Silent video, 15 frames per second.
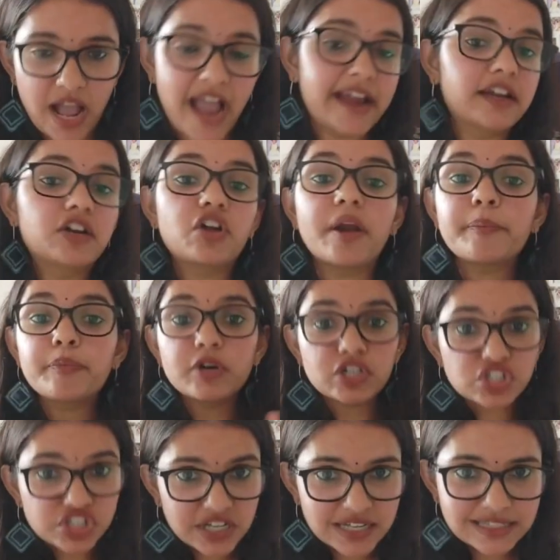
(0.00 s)
I did not
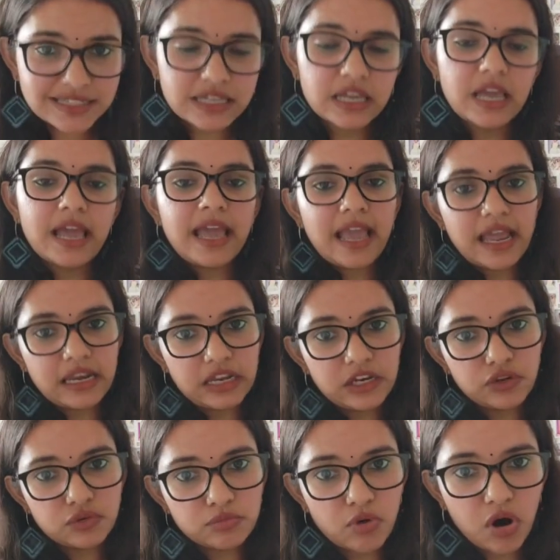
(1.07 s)
purchase any
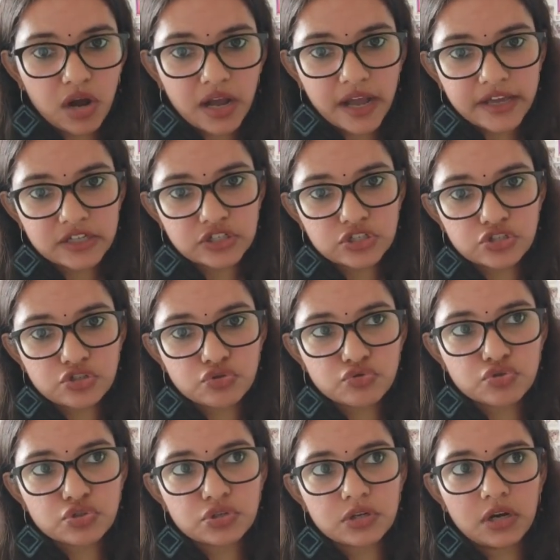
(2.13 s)
new mock. I just
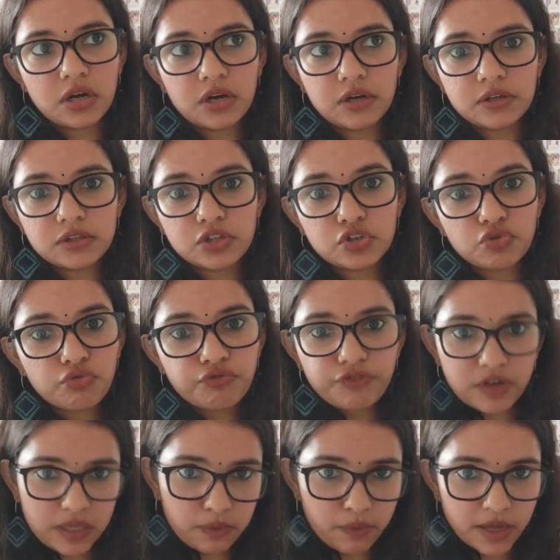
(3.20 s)
used the 2
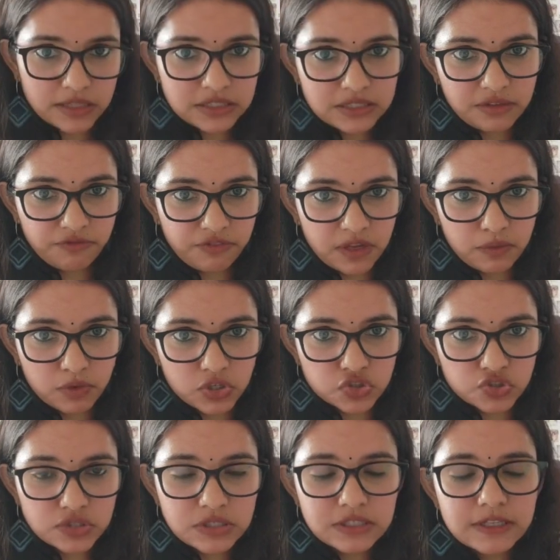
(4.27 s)
free ones, the free
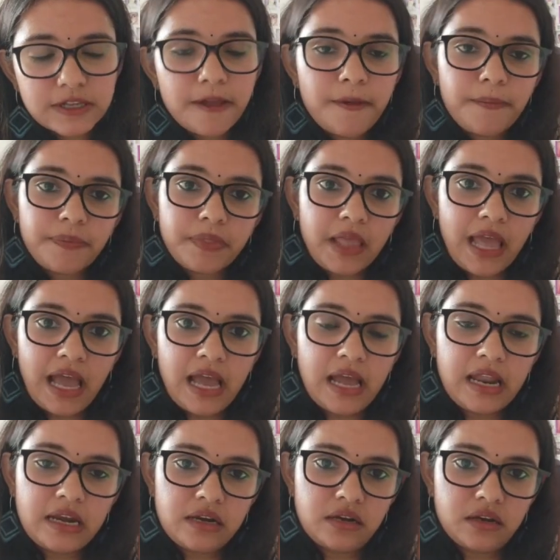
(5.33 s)
versions,
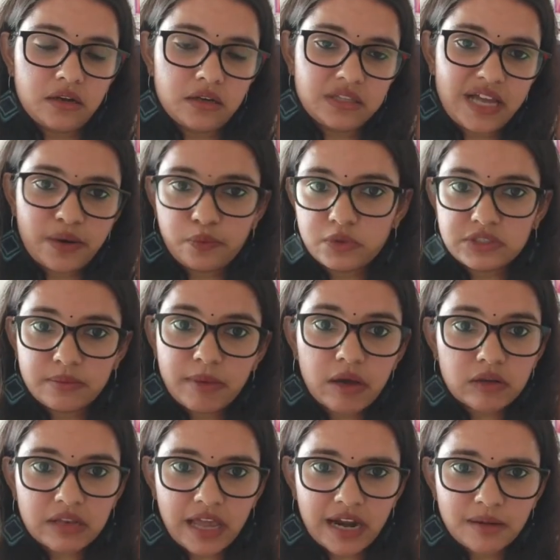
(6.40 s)
and that was
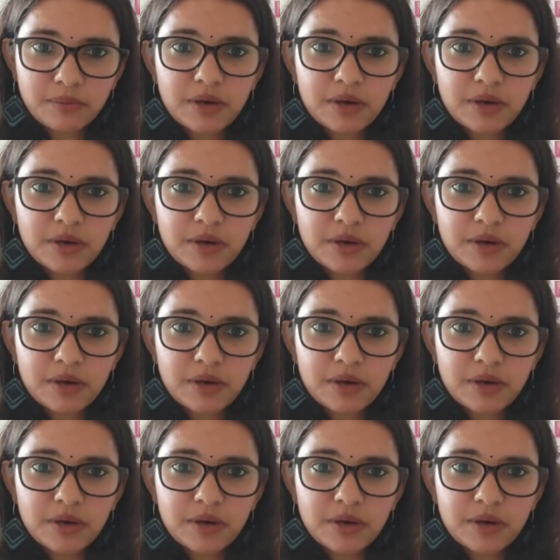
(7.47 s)
about that.